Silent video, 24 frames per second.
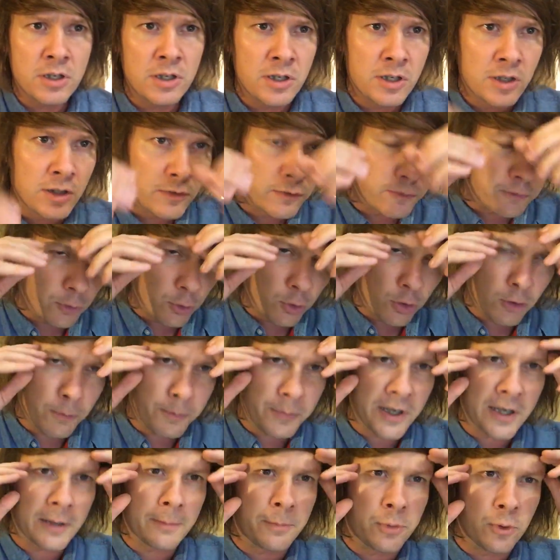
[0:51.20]
4
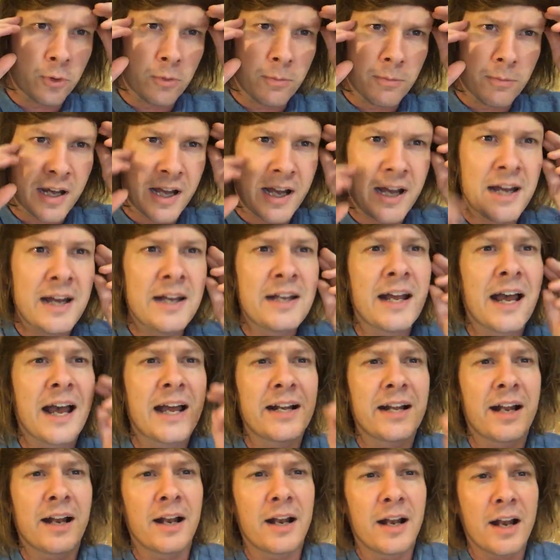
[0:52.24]
people, man, and
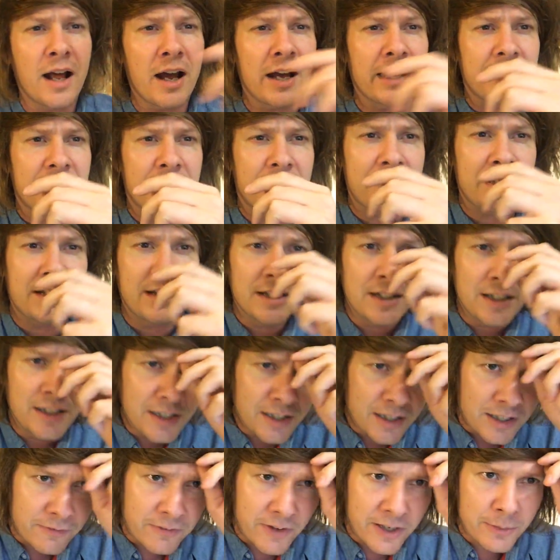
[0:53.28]
a like.
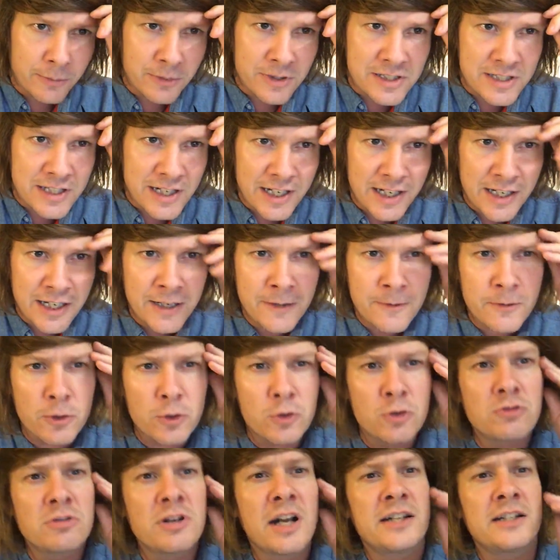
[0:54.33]
If anyone's here
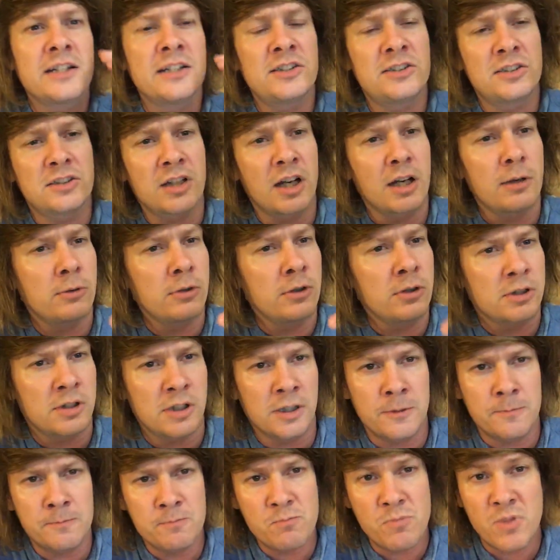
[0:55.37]
already,
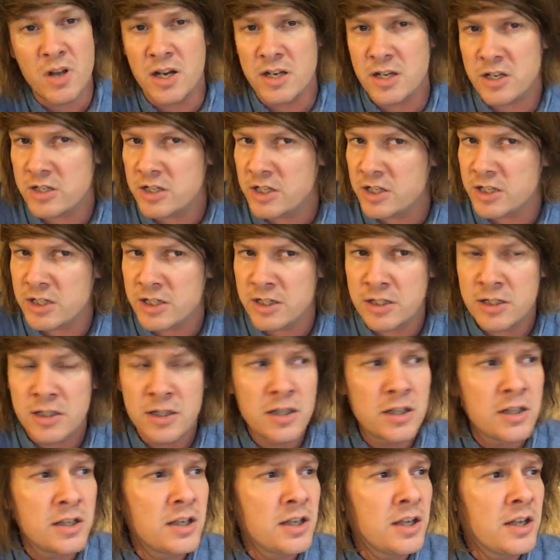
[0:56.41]
Skywalker, I know you're here,
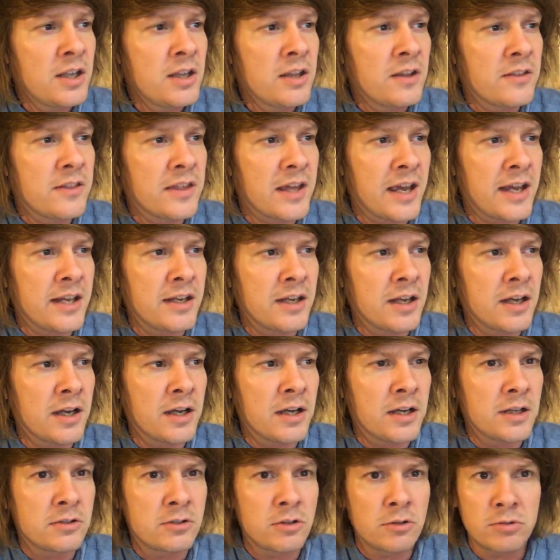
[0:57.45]

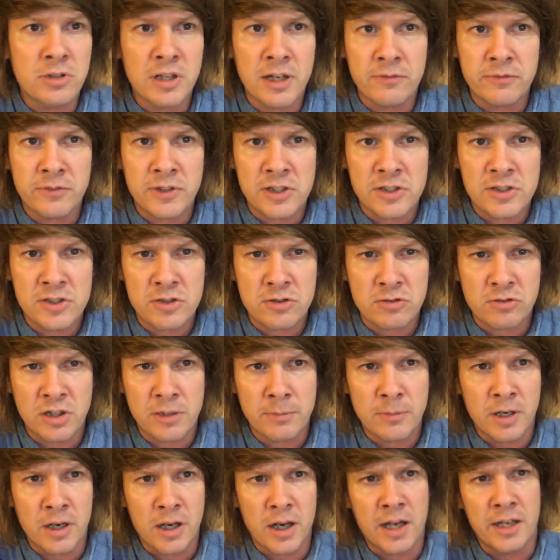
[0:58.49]
then do give this
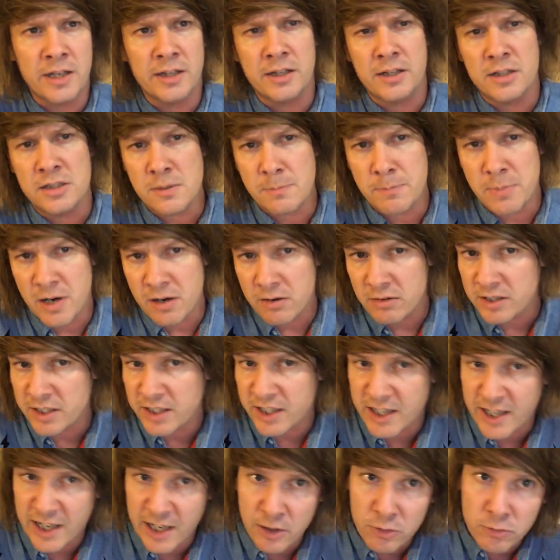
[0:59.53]
stream a like, because apparently
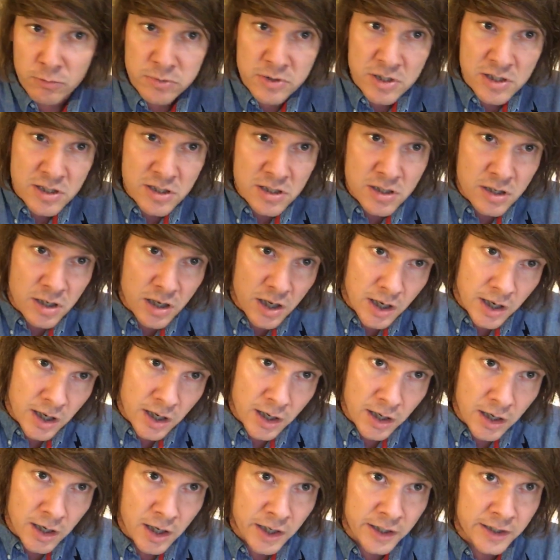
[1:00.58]
it helps.
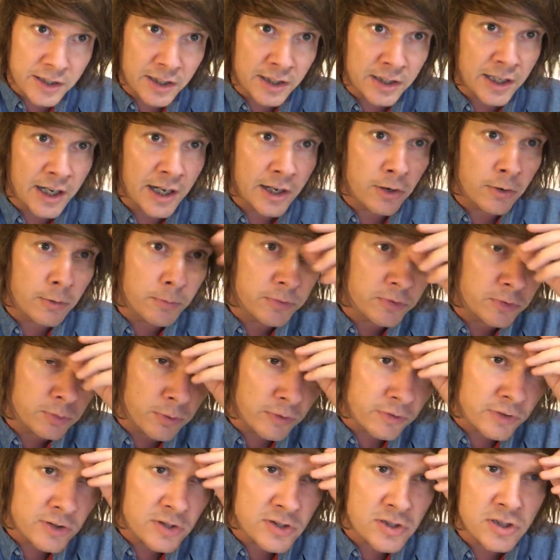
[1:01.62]
Liking helps
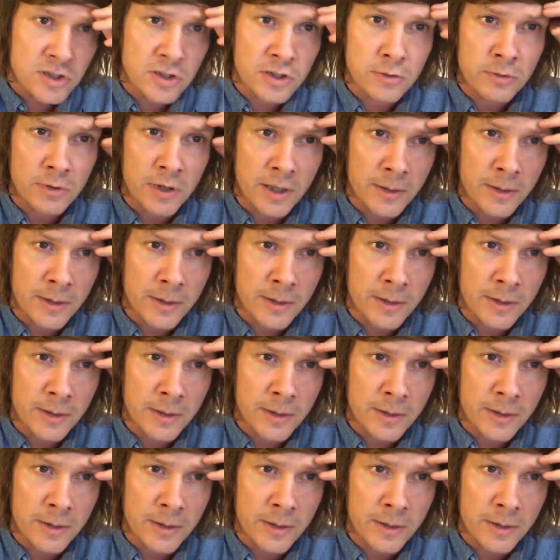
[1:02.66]
with this new